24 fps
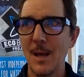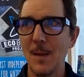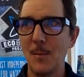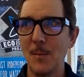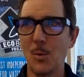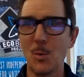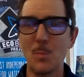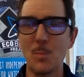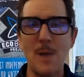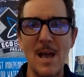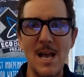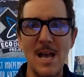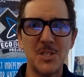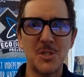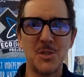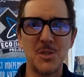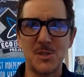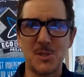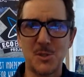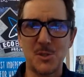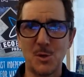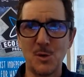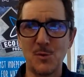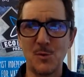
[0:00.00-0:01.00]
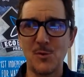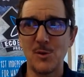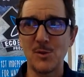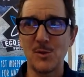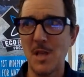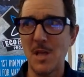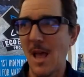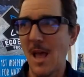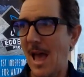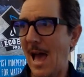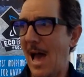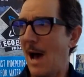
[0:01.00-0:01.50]
We're passionate surfers.
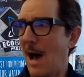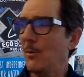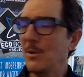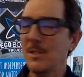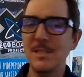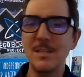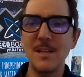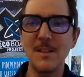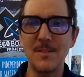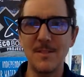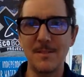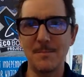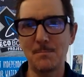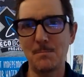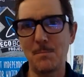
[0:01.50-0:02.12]
How is it